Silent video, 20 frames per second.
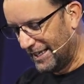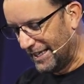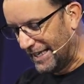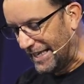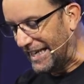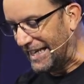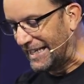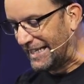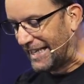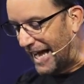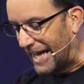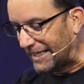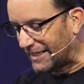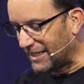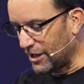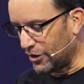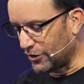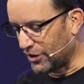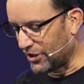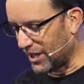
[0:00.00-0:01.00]
In
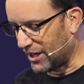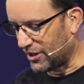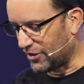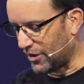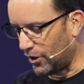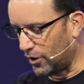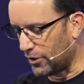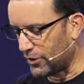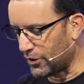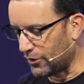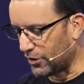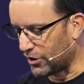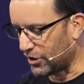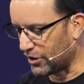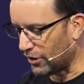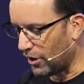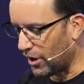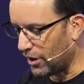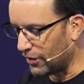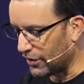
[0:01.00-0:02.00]
1906, they also
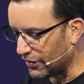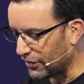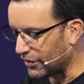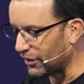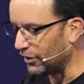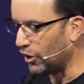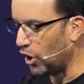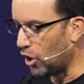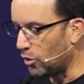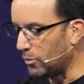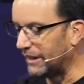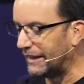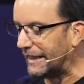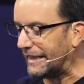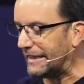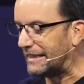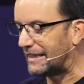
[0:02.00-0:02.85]
started the Loma Linda